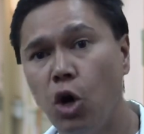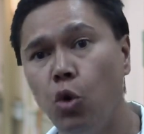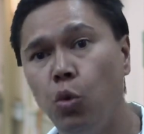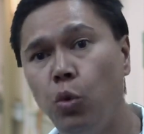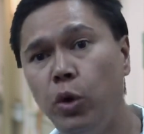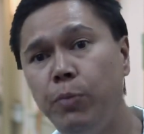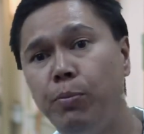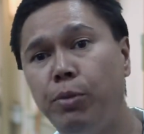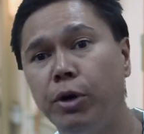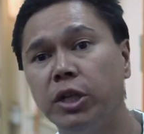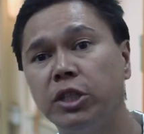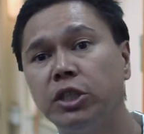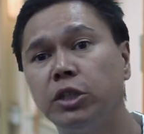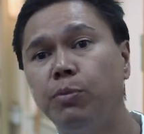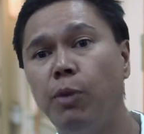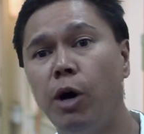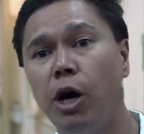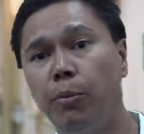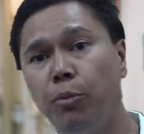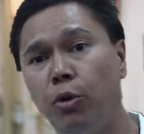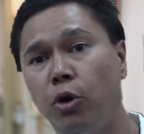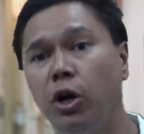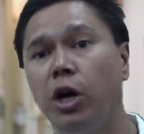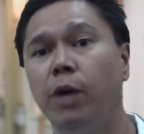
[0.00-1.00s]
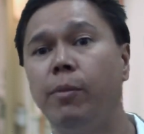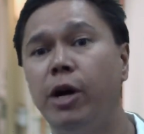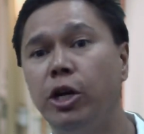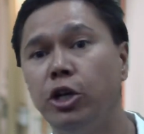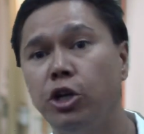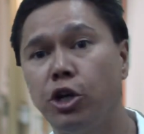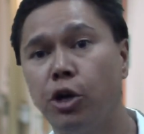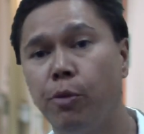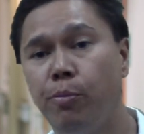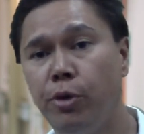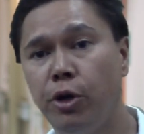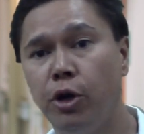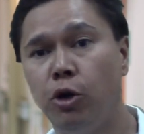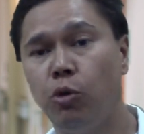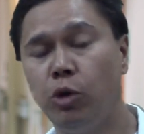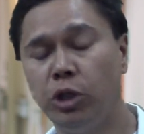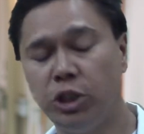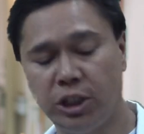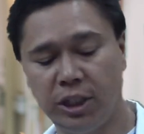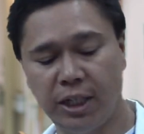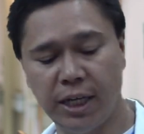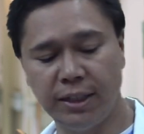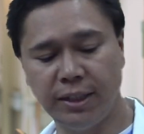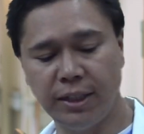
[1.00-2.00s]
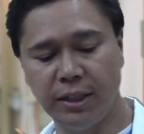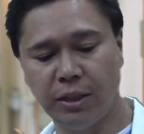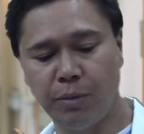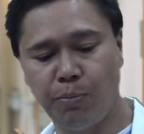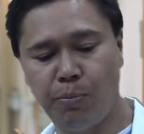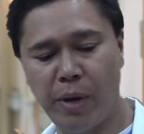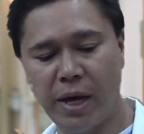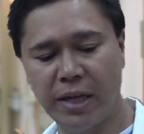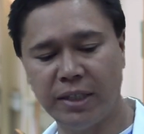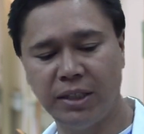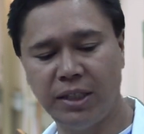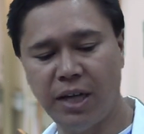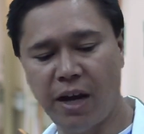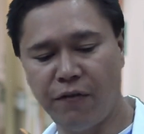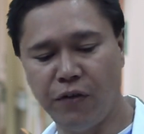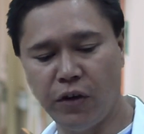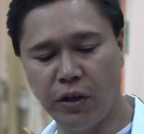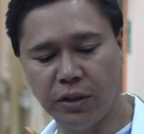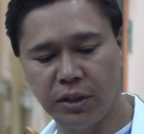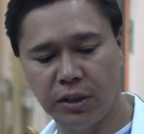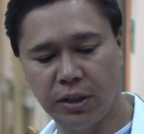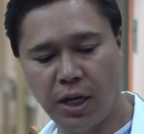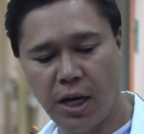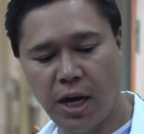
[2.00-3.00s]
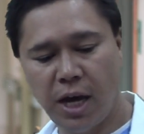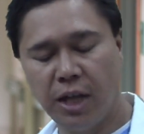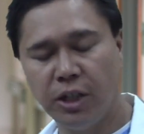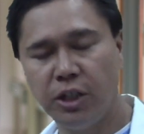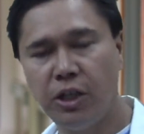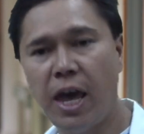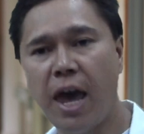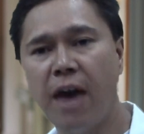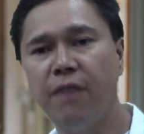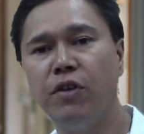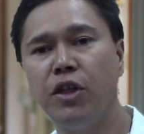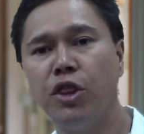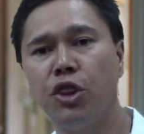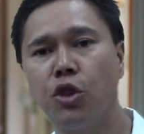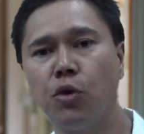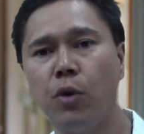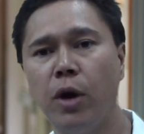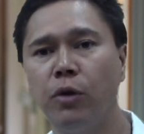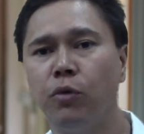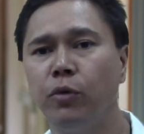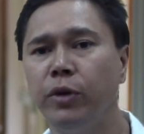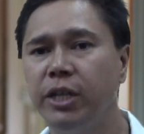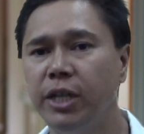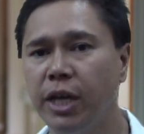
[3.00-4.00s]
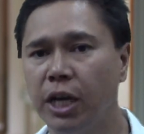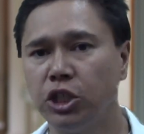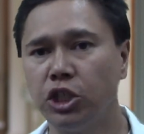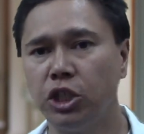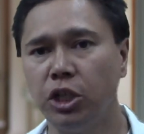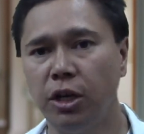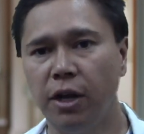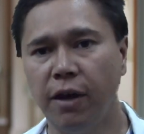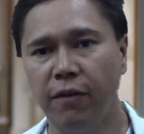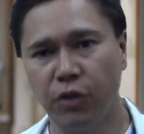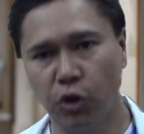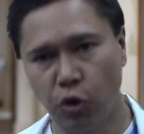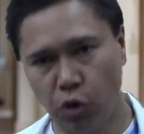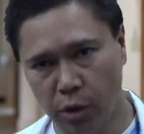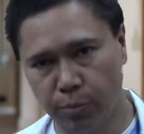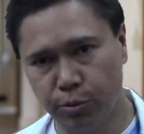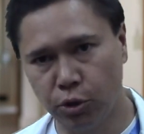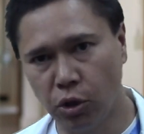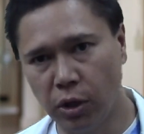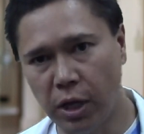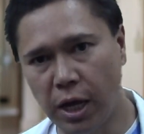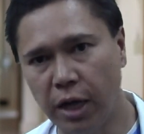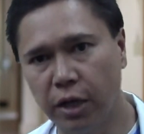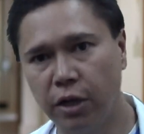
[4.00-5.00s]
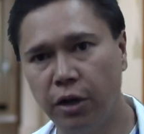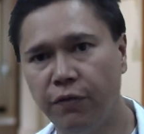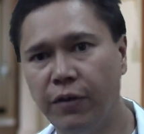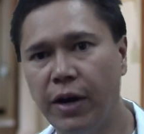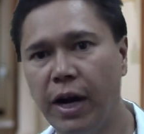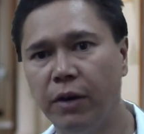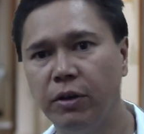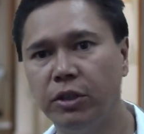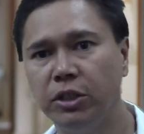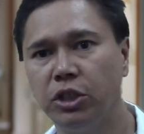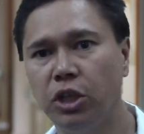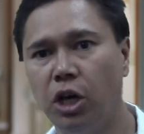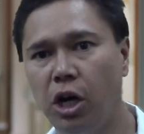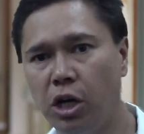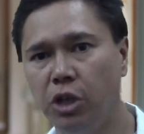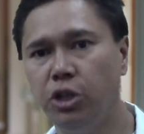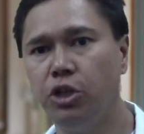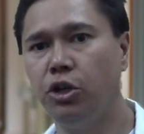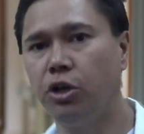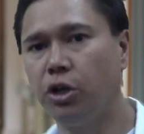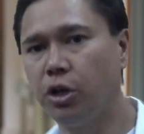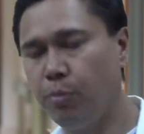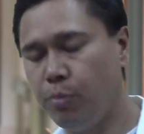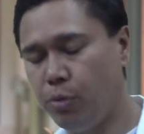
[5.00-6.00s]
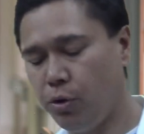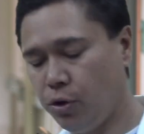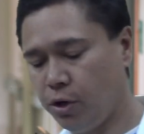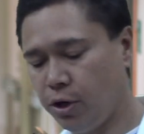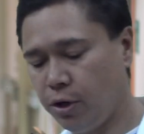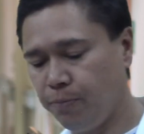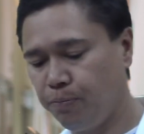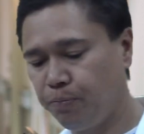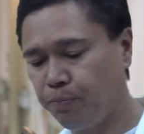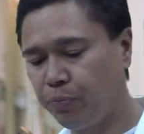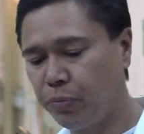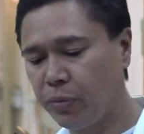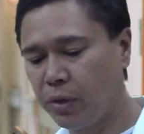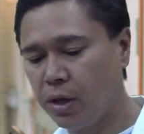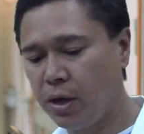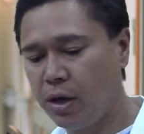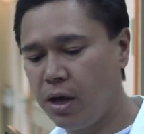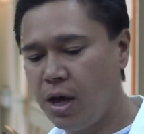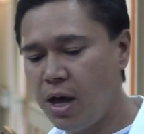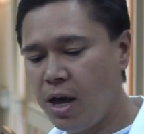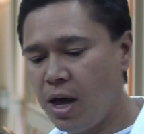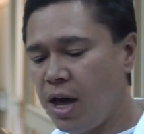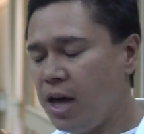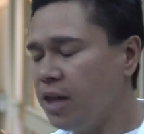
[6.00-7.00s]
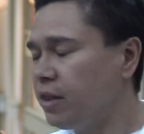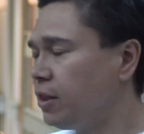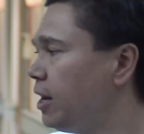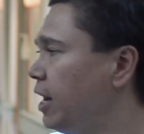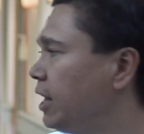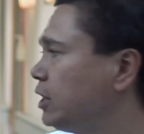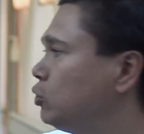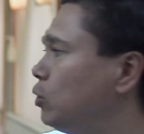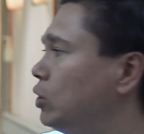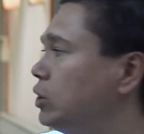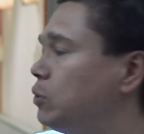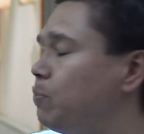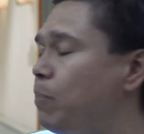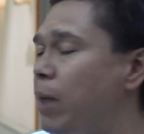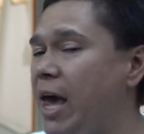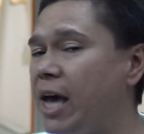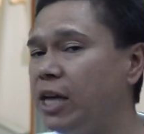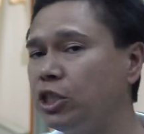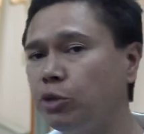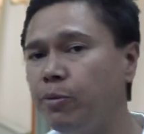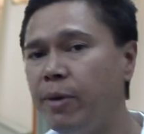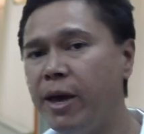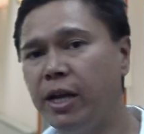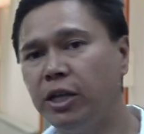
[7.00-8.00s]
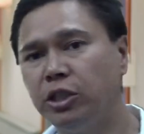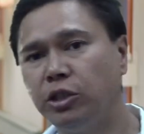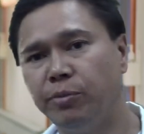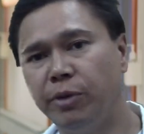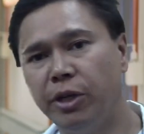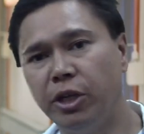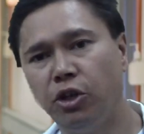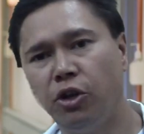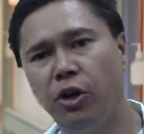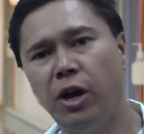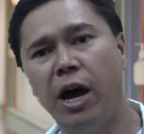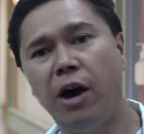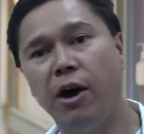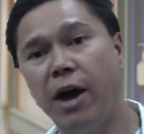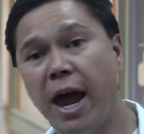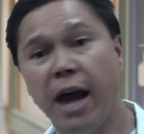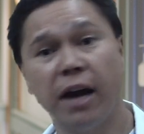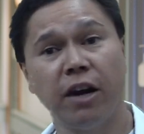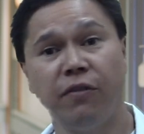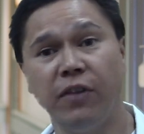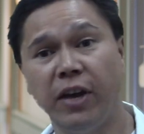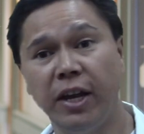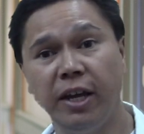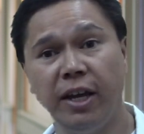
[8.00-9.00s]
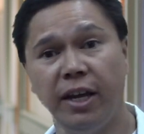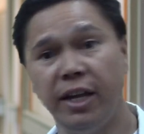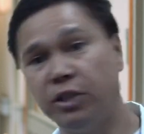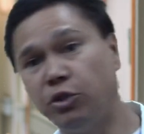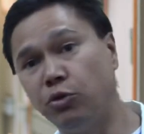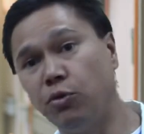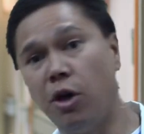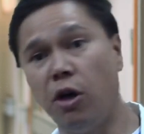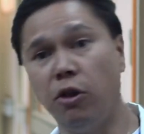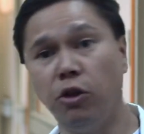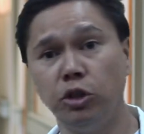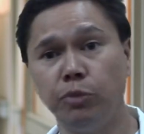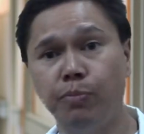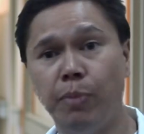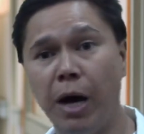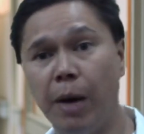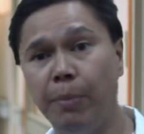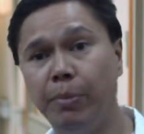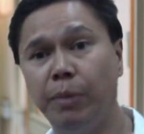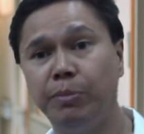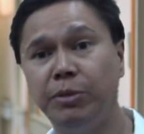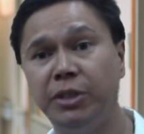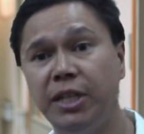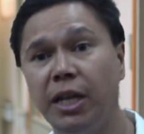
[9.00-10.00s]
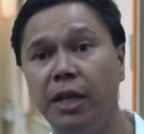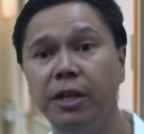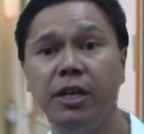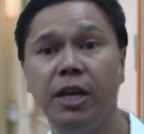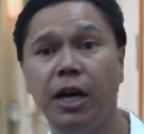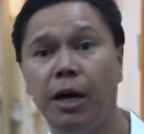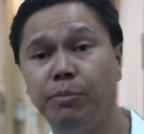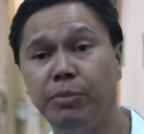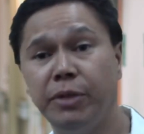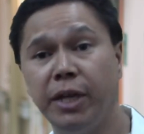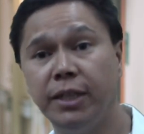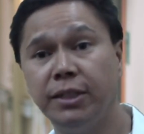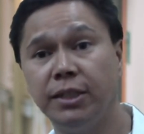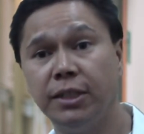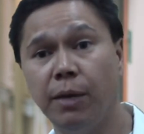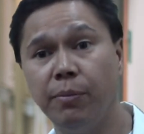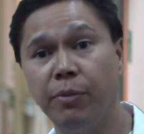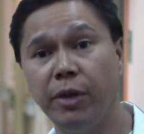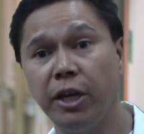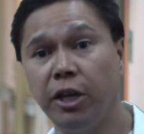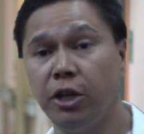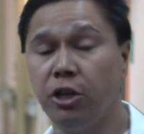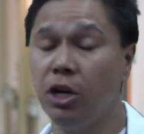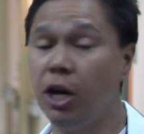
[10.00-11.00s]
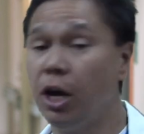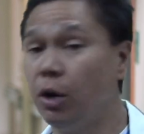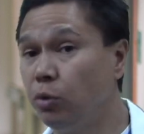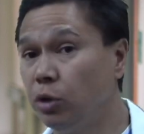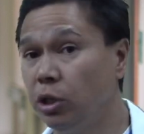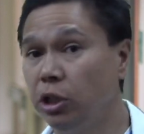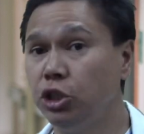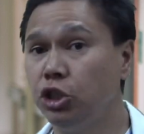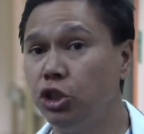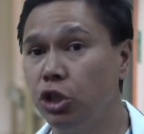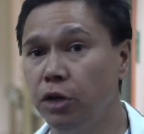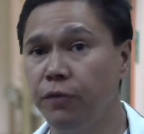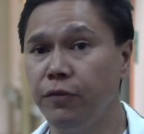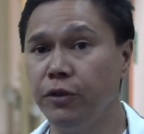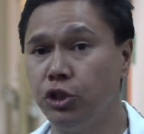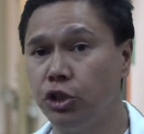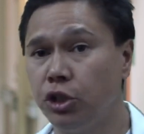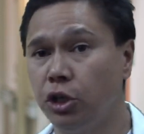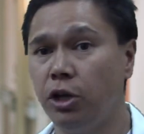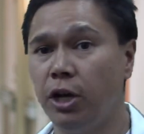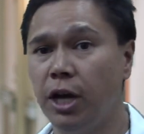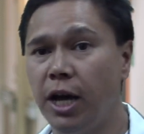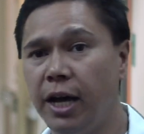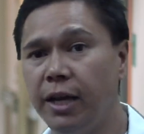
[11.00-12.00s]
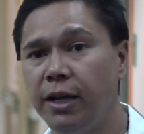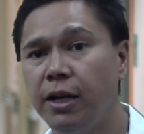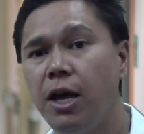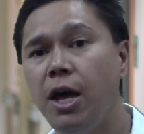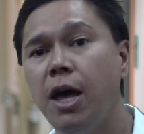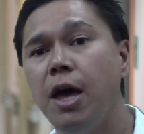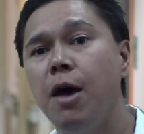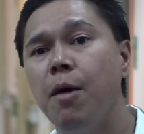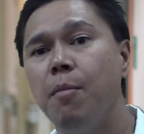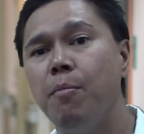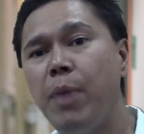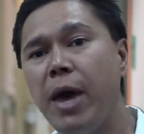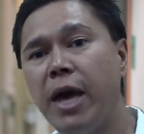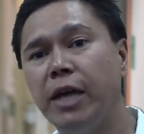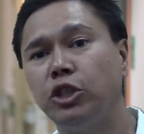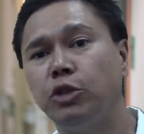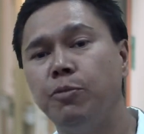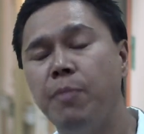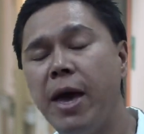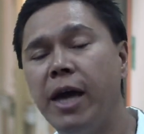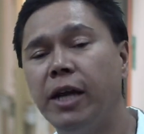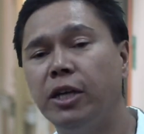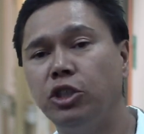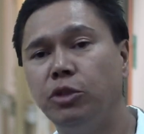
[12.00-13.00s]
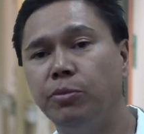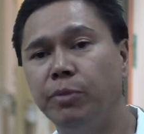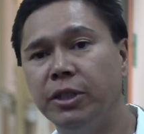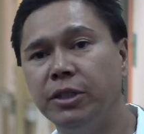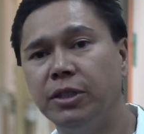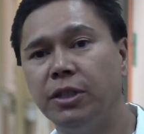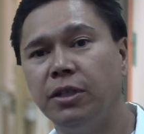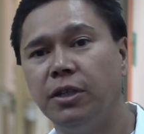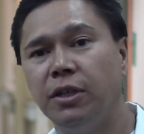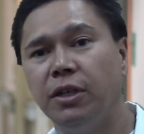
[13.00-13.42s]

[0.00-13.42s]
We put a small program on your computer which does its best efforts to have a threat reduction of the CryptoLocker virus onto your computer. The next one's patch management. You know how aggravating it is with all those pop-ups telling you update something and you're not really sure if you should or not? Patch management